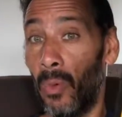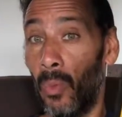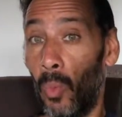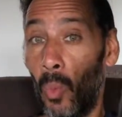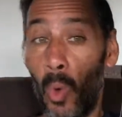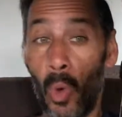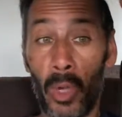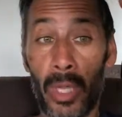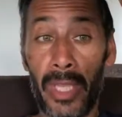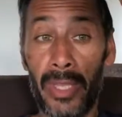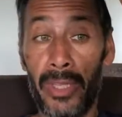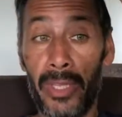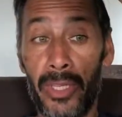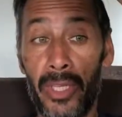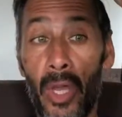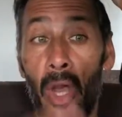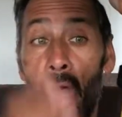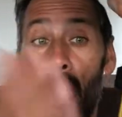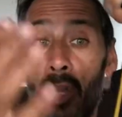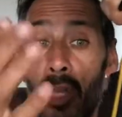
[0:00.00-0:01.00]
Walking the
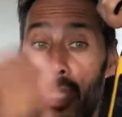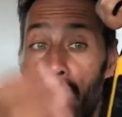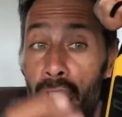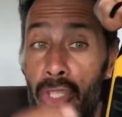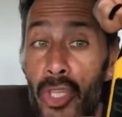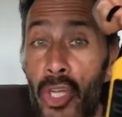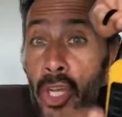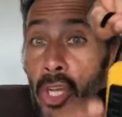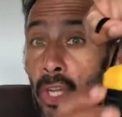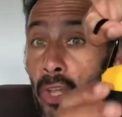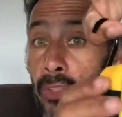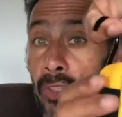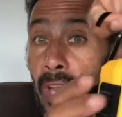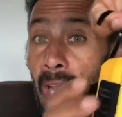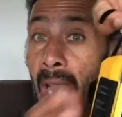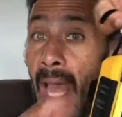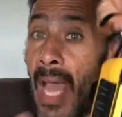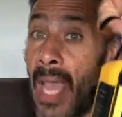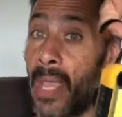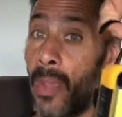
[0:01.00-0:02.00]
dog, turn on the
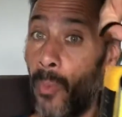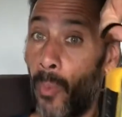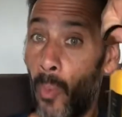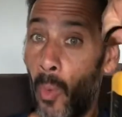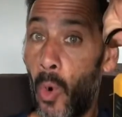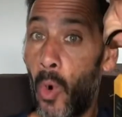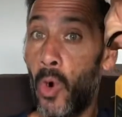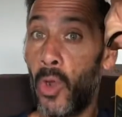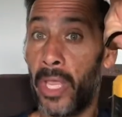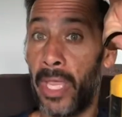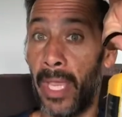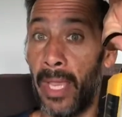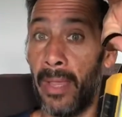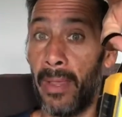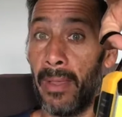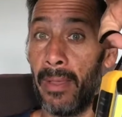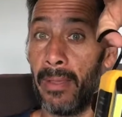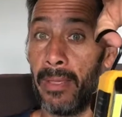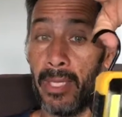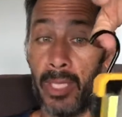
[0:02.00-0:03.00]
light, walk it.
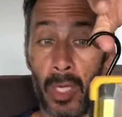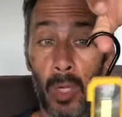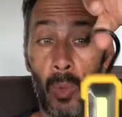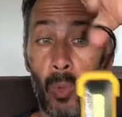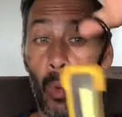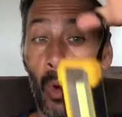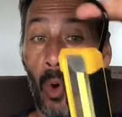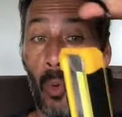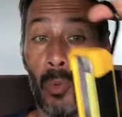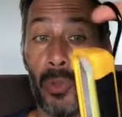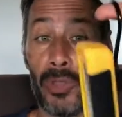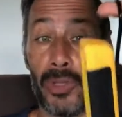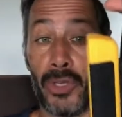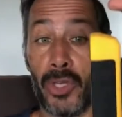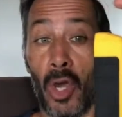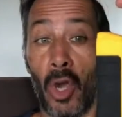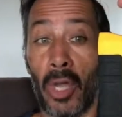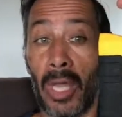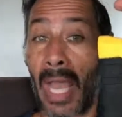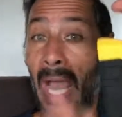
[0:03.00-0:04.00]
You know, walk with the
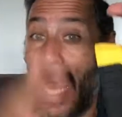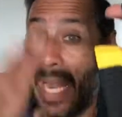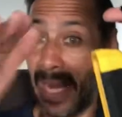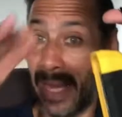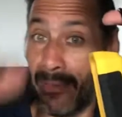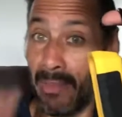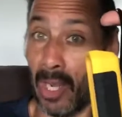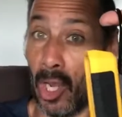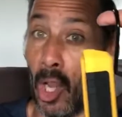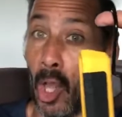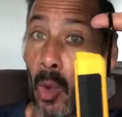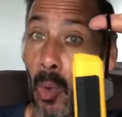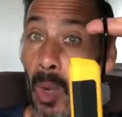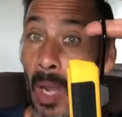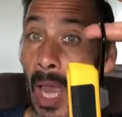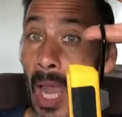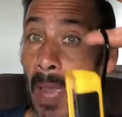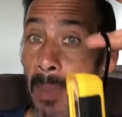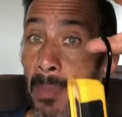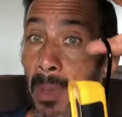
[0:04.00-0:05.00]
dog and have a low
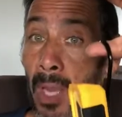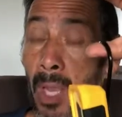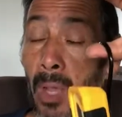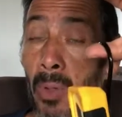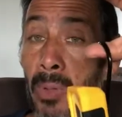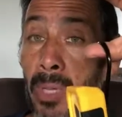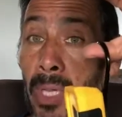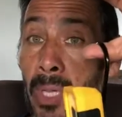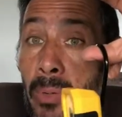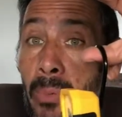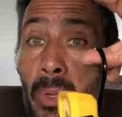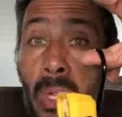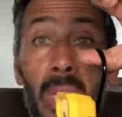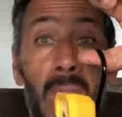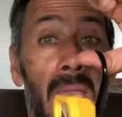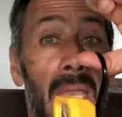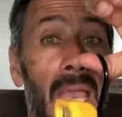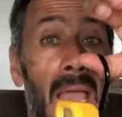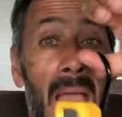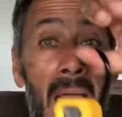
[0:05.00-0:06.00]
light below you.
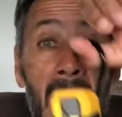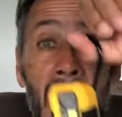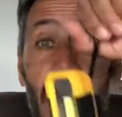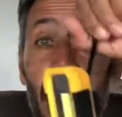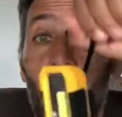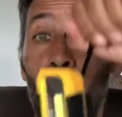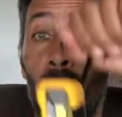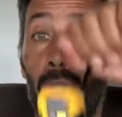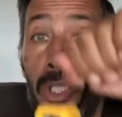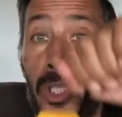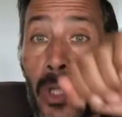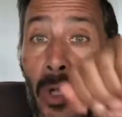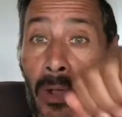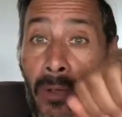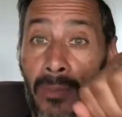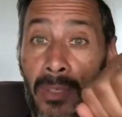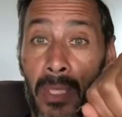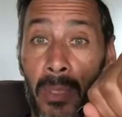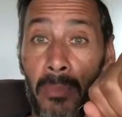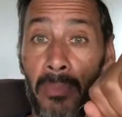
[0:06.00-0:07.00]
And also,
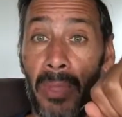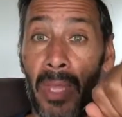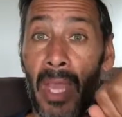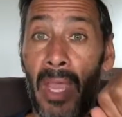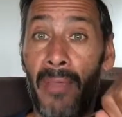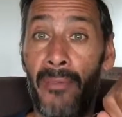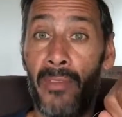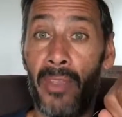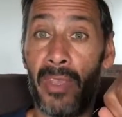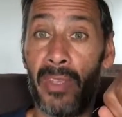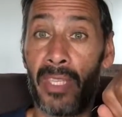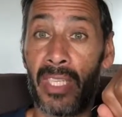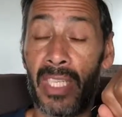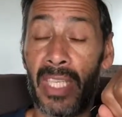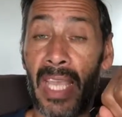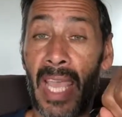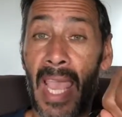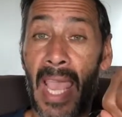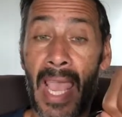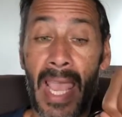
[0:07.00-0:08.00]
if you're
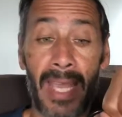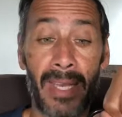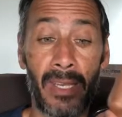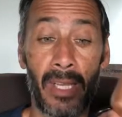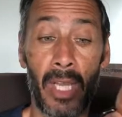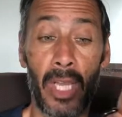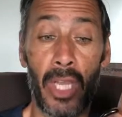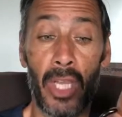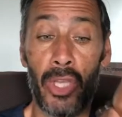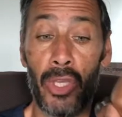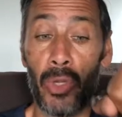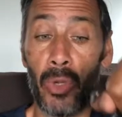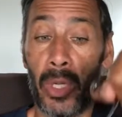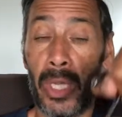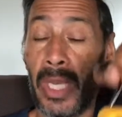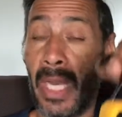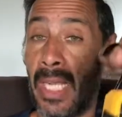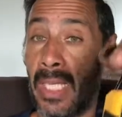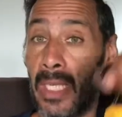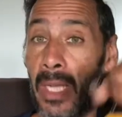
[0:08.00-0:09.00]
scared, you
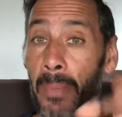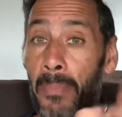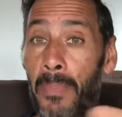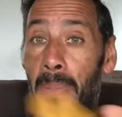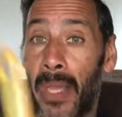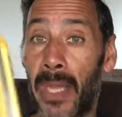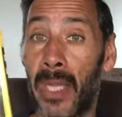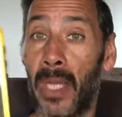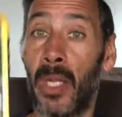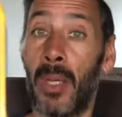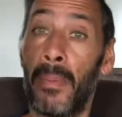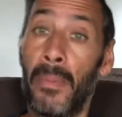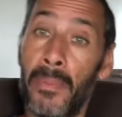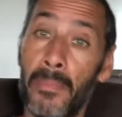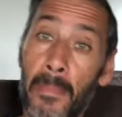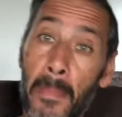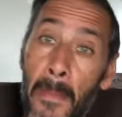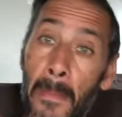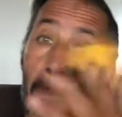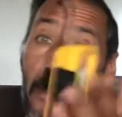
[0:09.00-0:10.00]
can actually pick it up
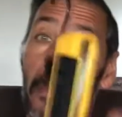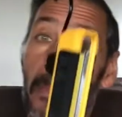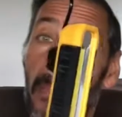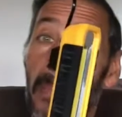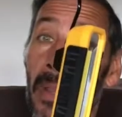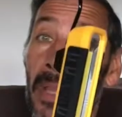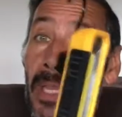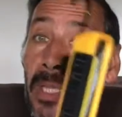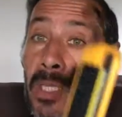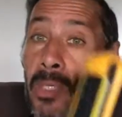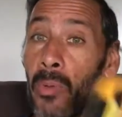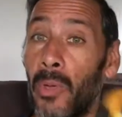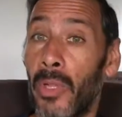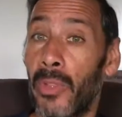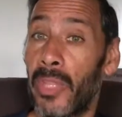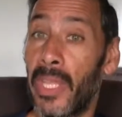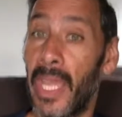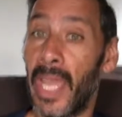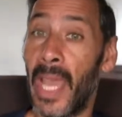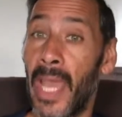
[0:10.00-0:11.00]
and hit someone
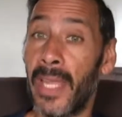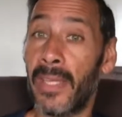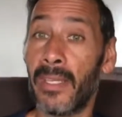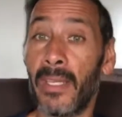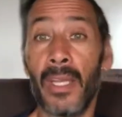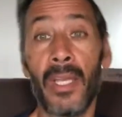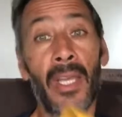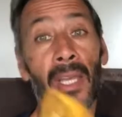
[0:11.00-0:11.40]
on the head.